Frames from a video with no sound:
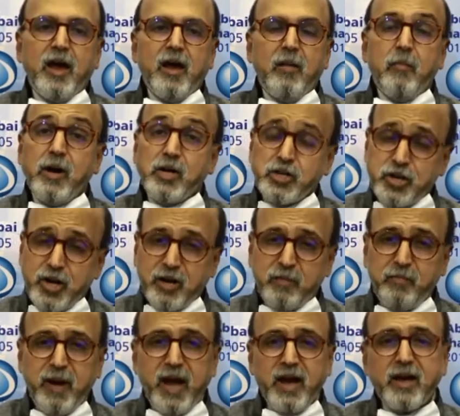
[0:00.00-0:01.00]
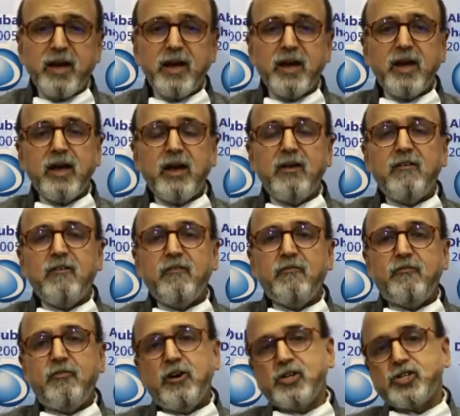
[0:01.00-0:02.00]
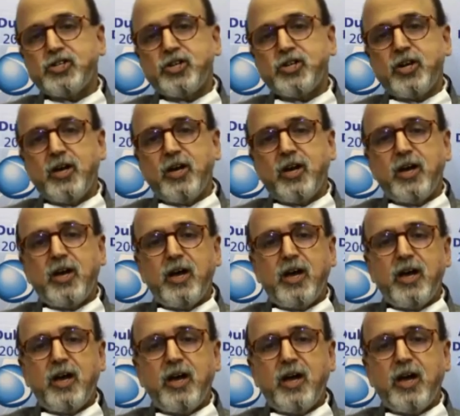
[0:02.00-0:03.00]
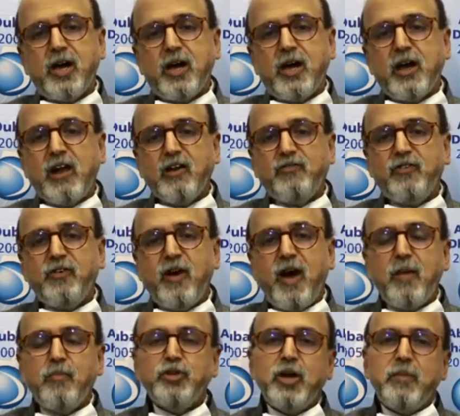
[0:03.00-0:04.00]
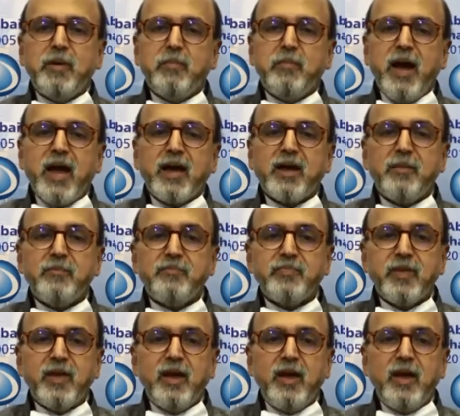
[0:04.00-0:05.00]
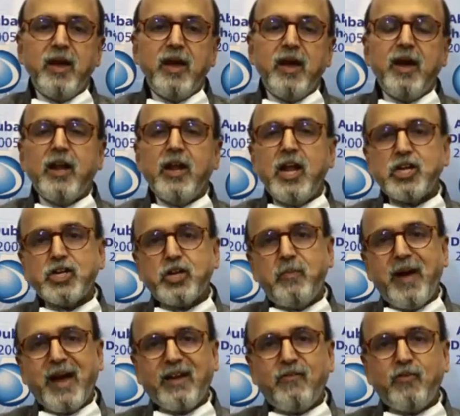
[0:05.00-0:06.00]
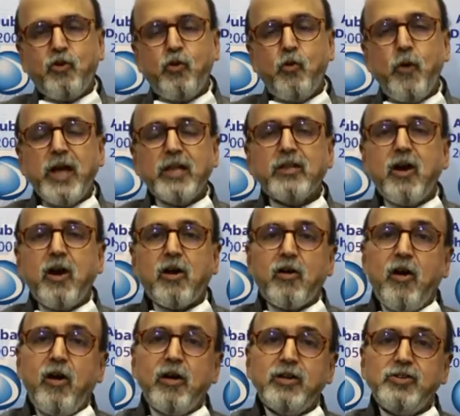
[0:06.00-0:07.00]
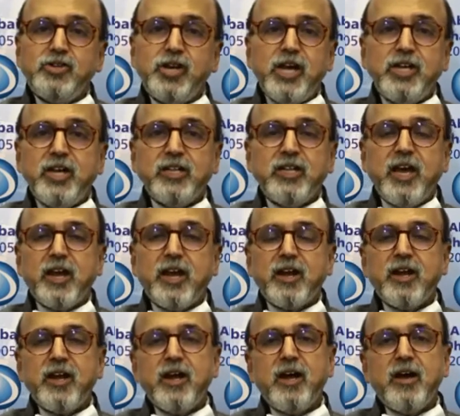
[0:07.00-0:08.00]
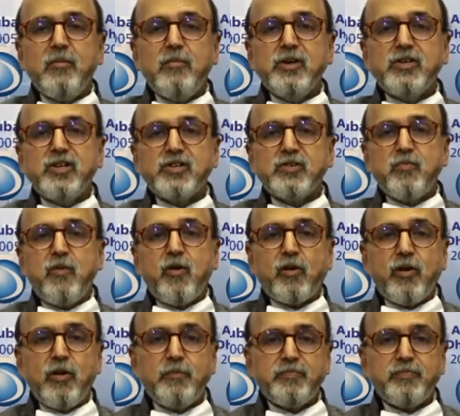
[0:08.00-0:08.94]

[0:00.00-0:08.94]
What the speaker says: Mashreq Bank, First Gulf Abu Dhabi Bank, National Bank of Kuwait are all changing their business model.